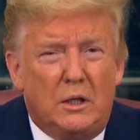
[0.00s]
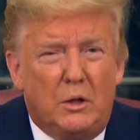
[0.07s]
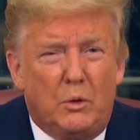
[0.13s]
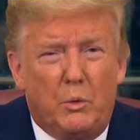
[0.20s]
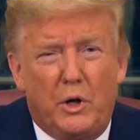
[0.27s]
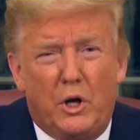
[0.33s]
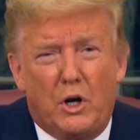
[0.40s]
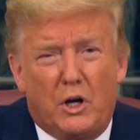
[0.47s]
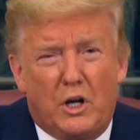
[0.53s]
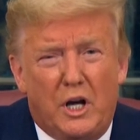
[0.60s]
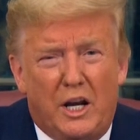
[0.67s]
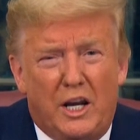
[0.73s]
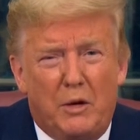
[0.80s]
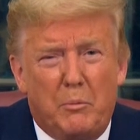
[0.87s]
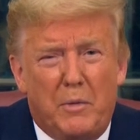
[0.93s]
We are
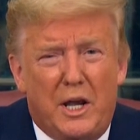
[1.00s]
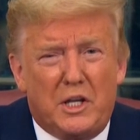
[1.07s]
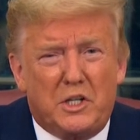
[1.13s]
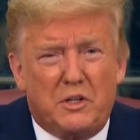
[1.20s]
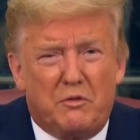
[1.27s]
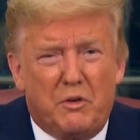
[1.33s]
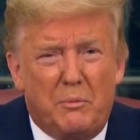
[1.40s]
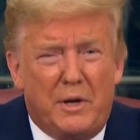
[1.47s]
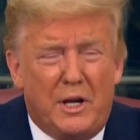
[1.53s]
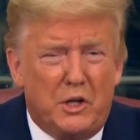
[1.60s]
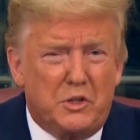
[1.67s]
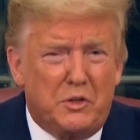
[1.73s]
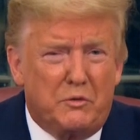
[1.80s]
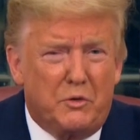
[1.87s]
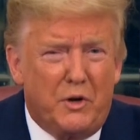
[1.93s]
cutting massive
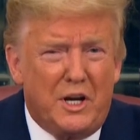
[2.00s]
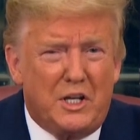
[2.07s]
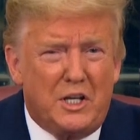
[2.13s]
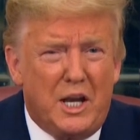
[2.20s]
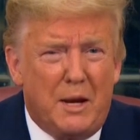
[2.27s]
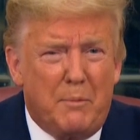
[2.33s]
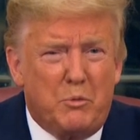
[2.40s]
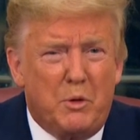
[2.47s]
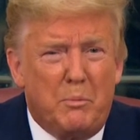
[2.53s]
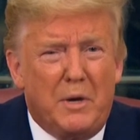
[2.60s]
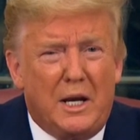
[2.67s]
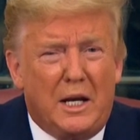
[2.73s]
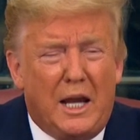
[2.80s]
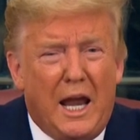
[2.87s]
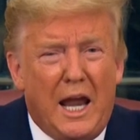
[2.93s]
amounts of red tape to
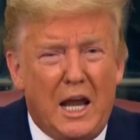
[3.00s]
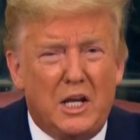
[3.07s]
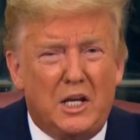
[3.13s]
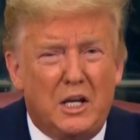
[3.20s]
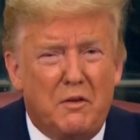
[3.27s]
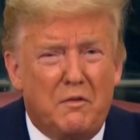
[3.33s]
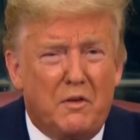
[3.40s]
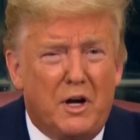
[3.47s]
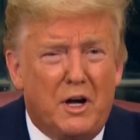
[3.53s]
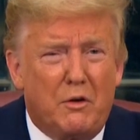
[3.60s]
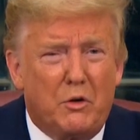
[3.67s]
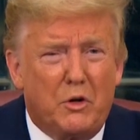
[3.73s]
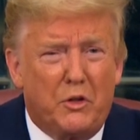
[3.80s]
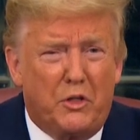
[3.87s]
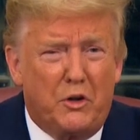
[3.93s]
make
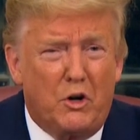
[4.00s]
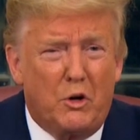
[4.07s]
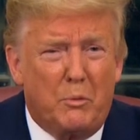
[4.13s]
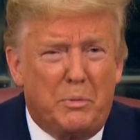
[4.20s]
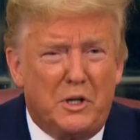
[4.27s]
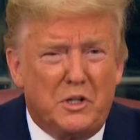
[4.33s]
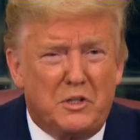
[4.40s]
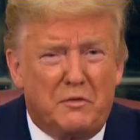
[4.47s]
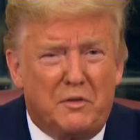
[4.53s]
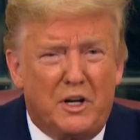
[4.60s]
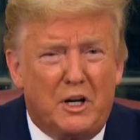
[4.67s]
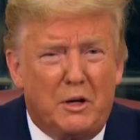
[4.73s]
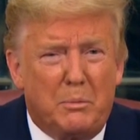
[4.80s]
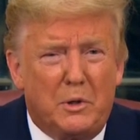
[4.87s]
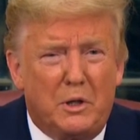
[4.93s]
antiviral therapies
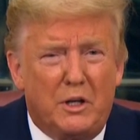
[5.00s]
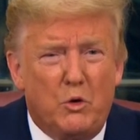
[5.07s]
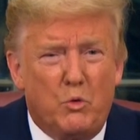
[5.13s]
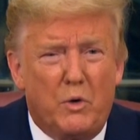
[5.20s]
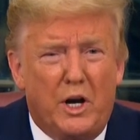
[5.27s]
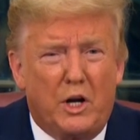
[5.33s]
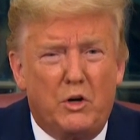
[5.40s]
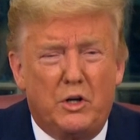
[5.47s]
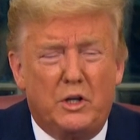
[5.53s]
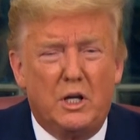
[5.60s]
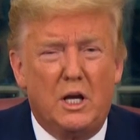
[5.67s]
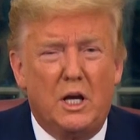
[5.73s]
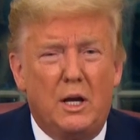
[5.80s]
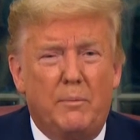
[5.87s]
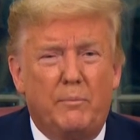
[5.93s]
available in record
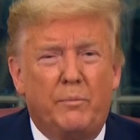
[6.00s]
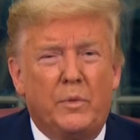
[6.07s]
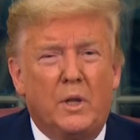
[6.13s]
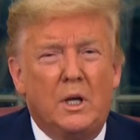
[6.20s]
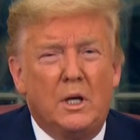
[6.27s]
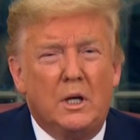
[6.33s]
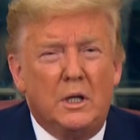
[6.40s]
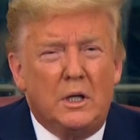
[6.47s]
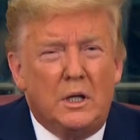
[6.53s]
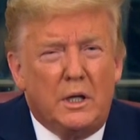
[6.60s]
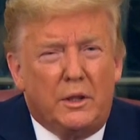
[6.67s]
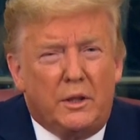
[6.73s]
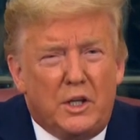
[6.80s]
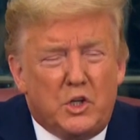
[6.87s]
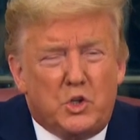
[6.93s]
time.
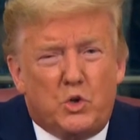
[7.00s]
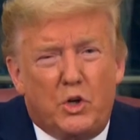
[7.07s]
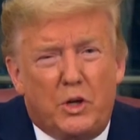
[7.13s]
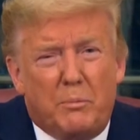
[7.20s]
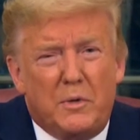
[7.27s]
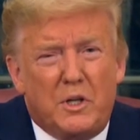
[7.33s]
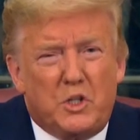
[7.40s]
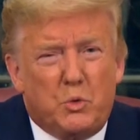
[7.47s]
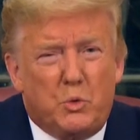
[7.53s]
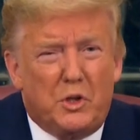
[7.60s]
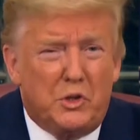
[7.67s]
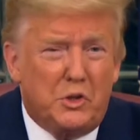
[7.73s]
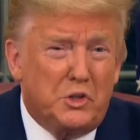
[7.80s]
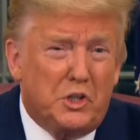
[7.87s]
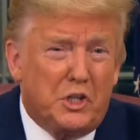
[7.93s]
These treatments
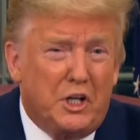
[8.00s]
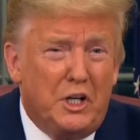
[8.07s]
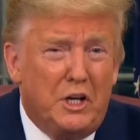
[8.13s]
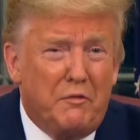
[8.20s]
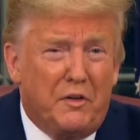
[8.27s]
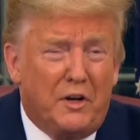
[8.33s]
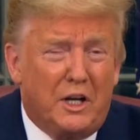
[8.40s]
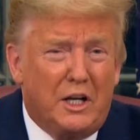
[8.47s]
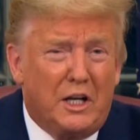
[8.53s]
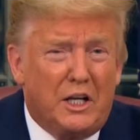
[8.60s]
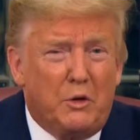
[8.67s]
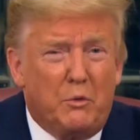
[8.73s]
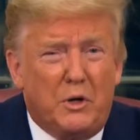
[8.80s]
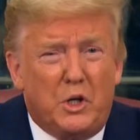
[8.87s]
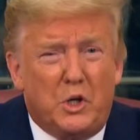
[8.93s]
will
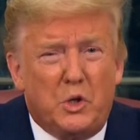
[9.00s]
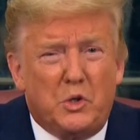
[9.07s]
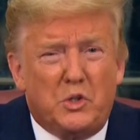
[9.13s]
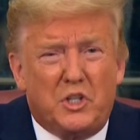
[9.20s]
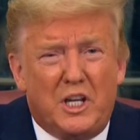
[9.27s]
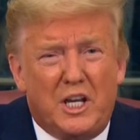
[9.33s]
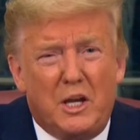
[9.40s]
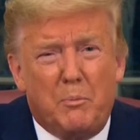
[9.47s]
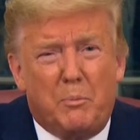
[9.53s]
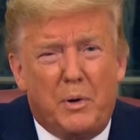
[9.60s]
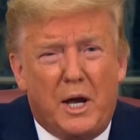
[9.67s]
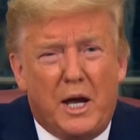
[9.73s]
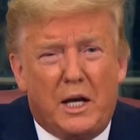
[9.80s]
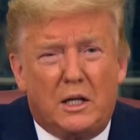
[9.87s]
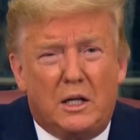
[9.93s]
significantly reduce the
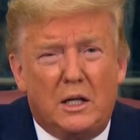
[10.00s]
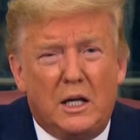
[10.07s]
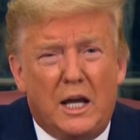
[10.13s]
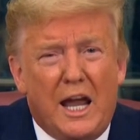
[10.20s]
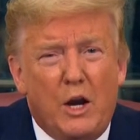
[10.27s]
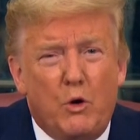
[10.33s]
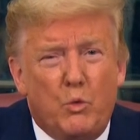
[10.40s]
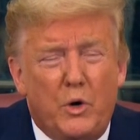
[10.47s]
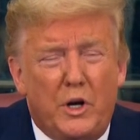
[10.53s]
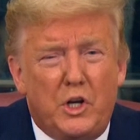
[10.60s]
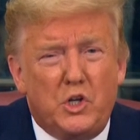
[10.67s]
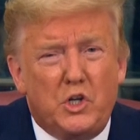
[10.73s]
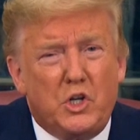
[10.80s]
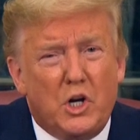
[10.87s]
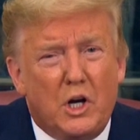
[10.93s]
impact and
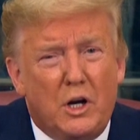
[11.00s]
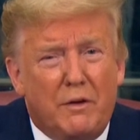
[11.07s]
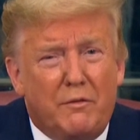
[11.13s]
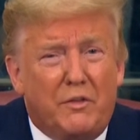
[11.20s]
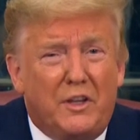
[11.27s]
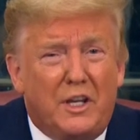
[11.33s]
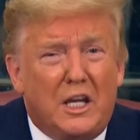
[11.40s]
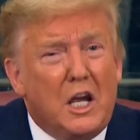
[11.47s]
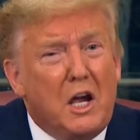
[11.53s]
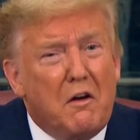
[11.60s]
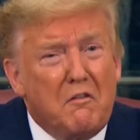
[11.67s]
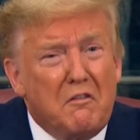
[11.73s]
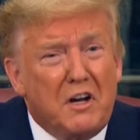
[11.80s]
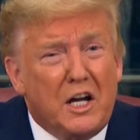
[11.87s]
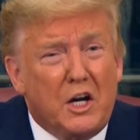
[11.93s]
reach of the
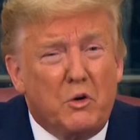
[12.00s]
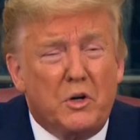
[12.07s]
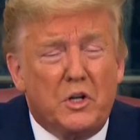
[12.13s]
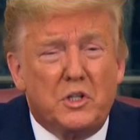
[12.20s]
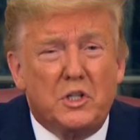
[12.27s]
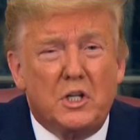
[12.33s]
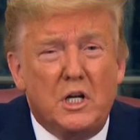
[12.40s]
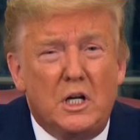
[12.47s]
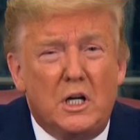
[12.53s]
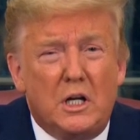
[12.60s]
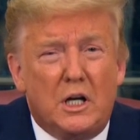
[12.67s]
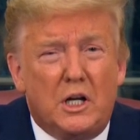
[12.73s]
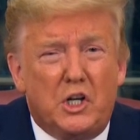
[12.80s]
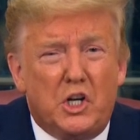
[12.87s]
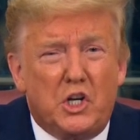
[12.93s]
virus.
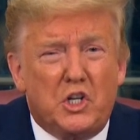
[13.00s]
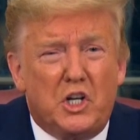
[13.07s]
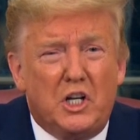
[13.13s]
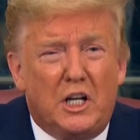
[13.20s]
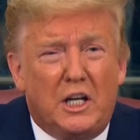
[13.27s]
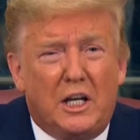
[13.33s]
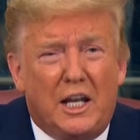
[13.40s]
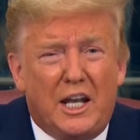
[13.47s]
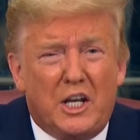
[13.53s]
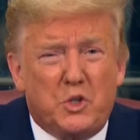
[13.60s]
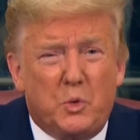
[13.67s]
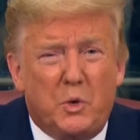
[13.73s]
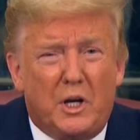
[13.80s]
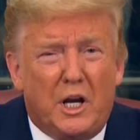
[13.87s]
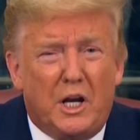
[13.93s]
Additionally,
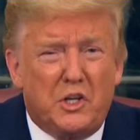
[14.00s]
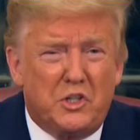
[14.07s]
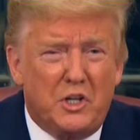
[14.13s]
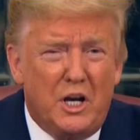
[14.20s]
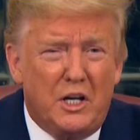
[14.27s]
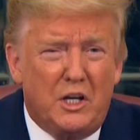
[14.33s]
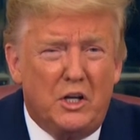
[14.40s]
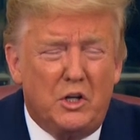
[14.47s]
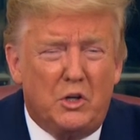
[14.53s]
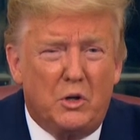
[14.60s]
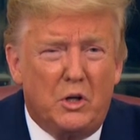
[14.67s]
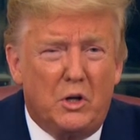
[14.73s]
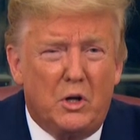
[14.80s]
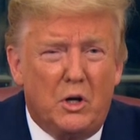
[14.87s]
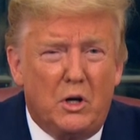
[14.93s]
last week I signed into
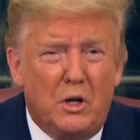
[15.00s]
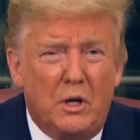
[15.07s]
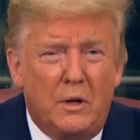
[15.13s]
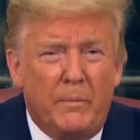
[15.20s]
law